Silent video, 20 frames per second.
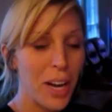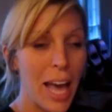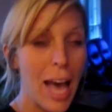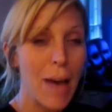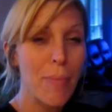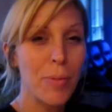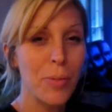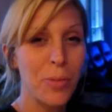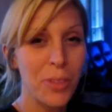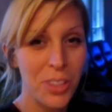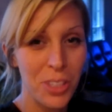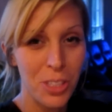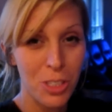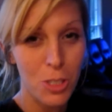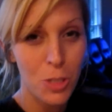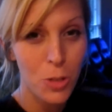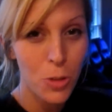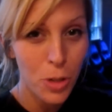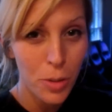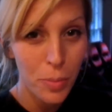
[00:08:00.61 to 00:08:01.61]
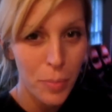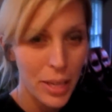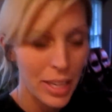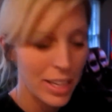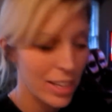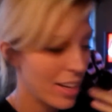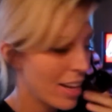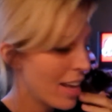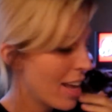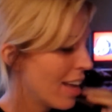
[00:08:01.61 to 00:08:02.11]
happened with the
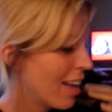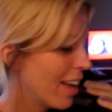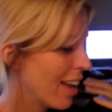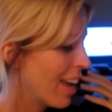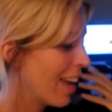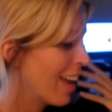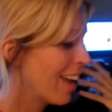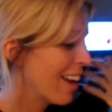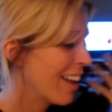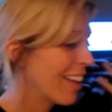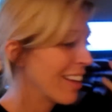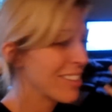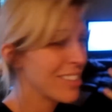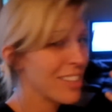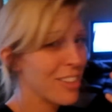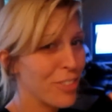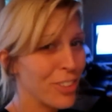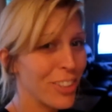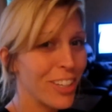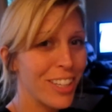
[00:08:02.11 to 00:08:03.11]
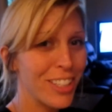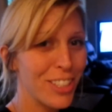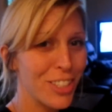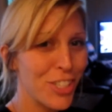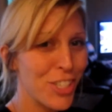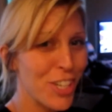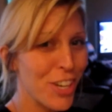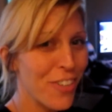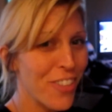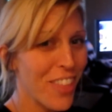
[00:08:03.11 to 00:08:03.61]
scorpion, and I guess I forgot to
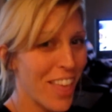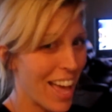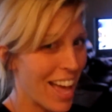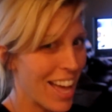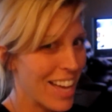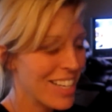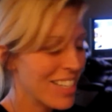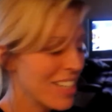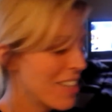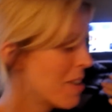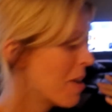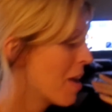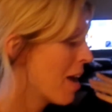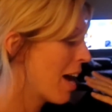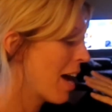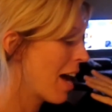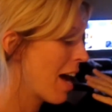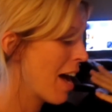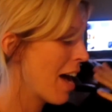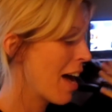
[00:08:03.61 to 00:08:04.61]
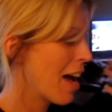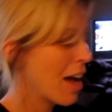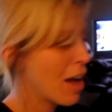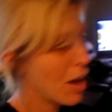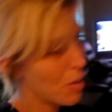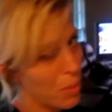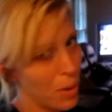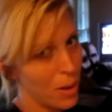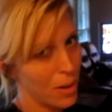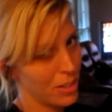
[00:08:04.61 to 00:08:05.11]
show that. I
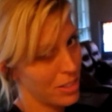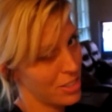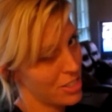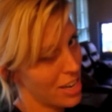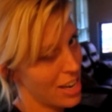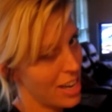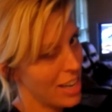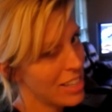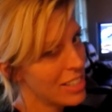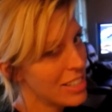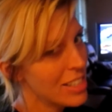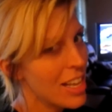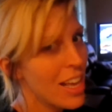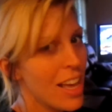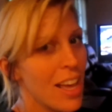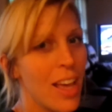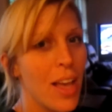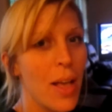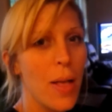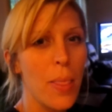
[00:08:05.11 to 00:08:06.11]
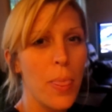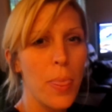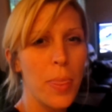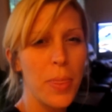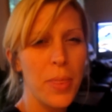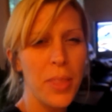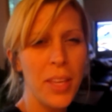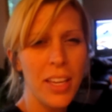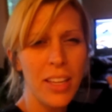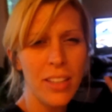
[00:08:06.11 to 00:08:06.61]
apologize.
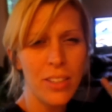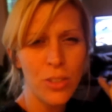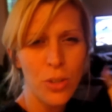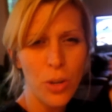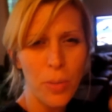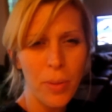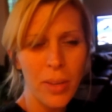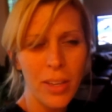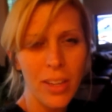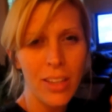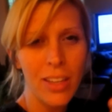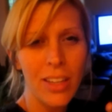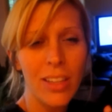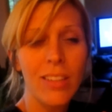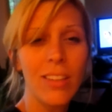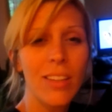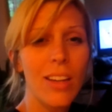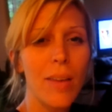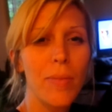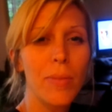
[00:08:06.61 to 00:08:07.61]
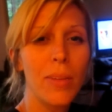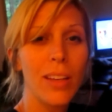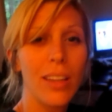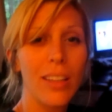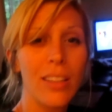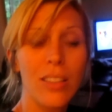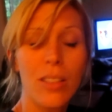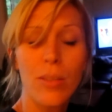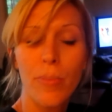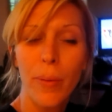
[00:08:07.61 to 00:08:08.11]
The scorpion ended up
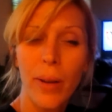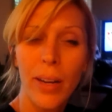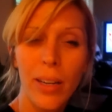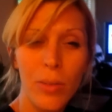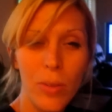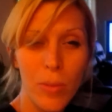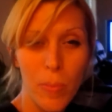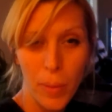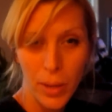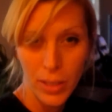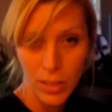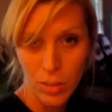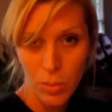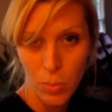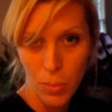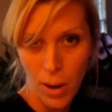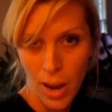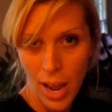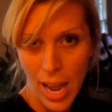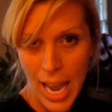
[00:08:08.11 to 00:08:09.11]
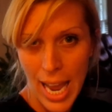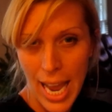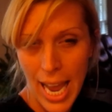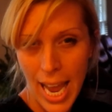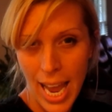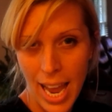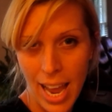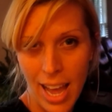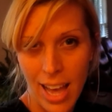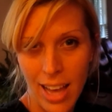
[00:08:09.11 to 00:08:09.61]
getting sprayed with bug spray
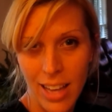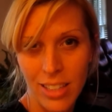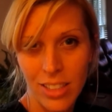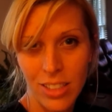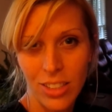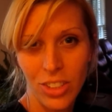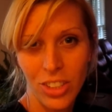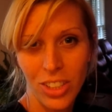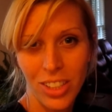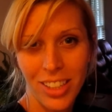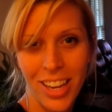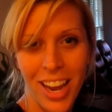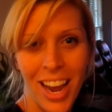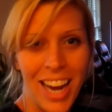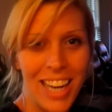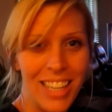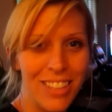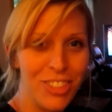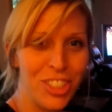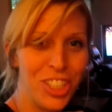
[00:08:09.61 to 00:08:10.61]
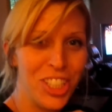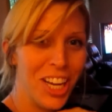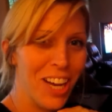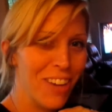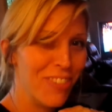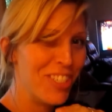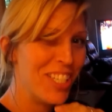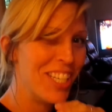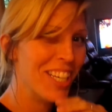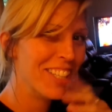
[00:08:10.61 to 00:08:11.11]
and kind of
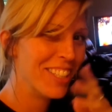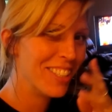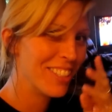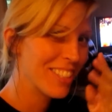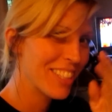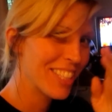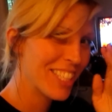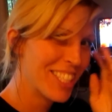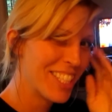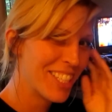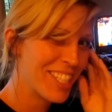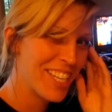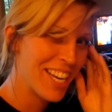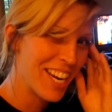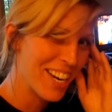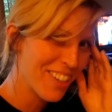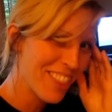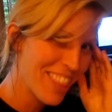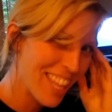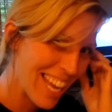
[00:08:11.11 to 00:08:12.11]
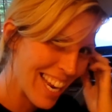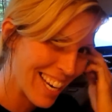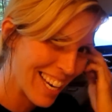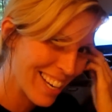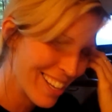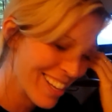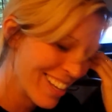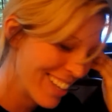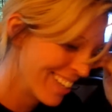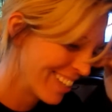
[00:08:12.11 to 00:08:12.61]
shoved under the stair thing.
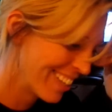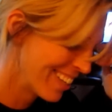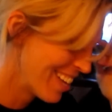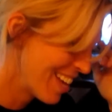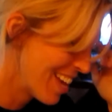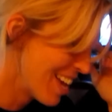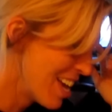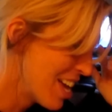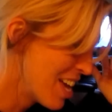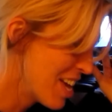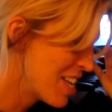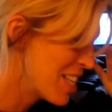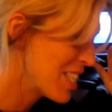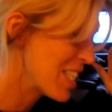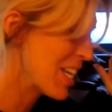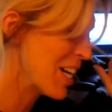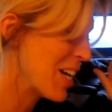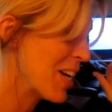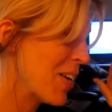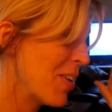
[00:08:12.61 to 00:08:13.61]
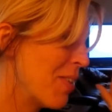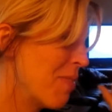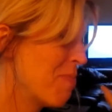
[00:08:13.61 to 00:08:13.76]
So